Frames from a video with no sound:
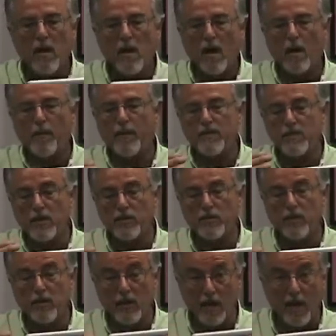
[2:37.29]
uh,
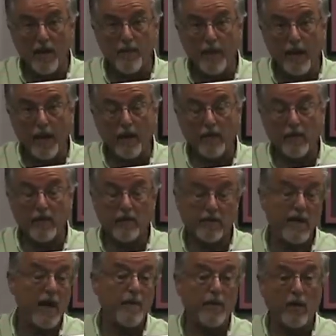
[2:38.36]
position the iPad, your
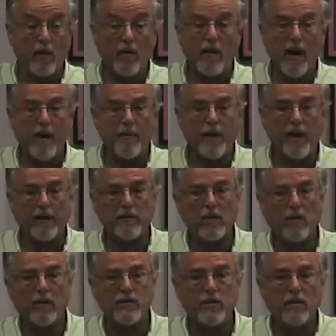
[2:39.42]
tablet or iPad
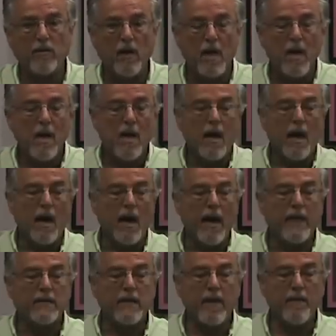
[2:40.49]
towards you. Uh,
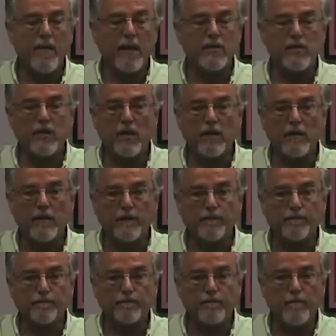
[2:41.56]
as I mentioned,
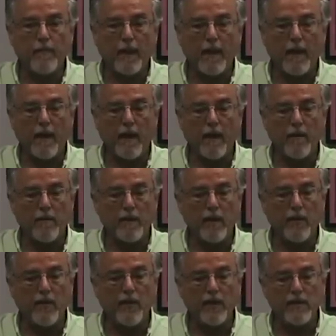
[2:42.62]
um,
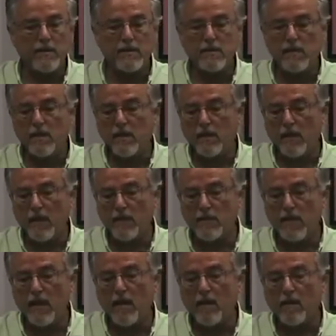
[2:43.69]
this, these
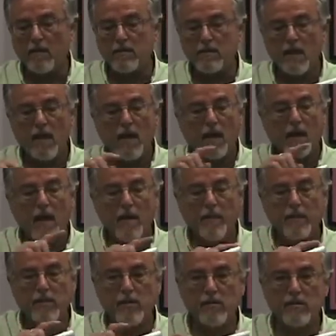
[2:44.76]
ears come
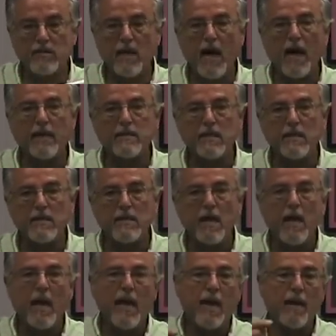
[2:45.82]
in two sizes
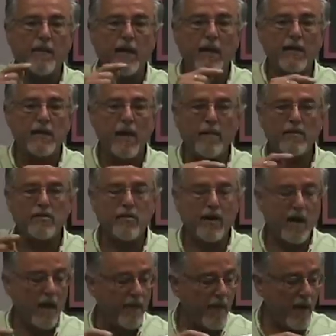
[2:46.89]
and I'm going to demonstrate
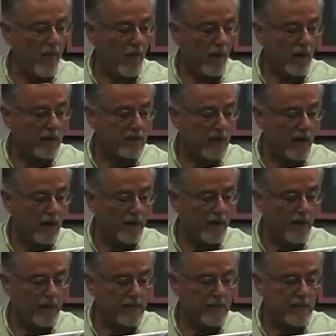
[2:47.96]
how that works on
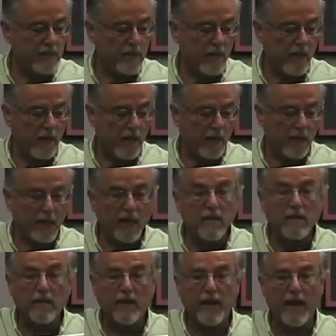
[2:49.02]
this uh,
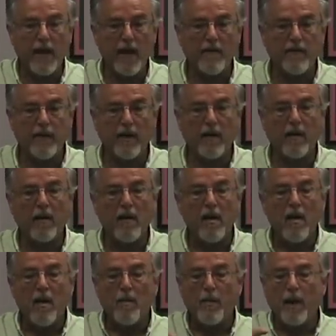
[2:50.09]
Kindle that I have here.
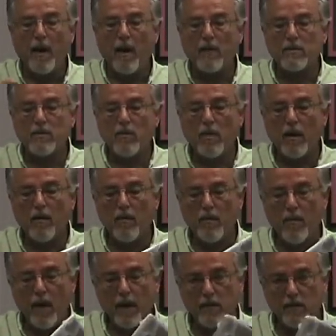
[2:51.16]
But I also want to
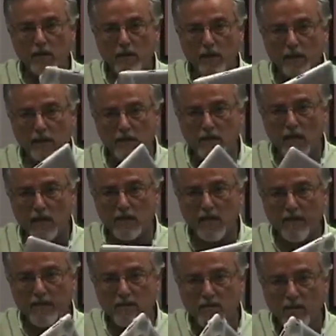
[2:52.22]
remind you that this does
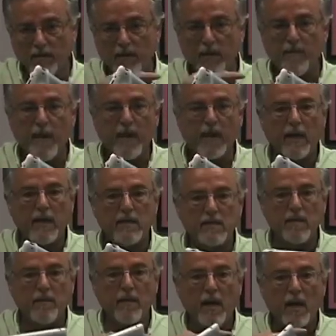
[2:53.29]
have a swiveling
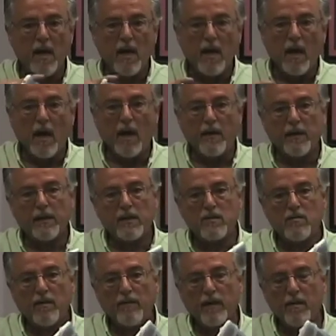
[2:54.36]
mechanism uh, that the
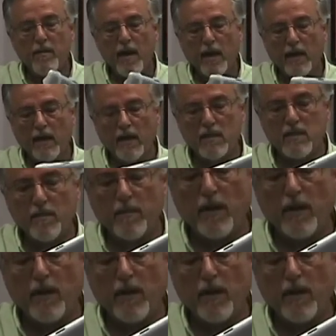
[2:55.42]
swiveling mechanism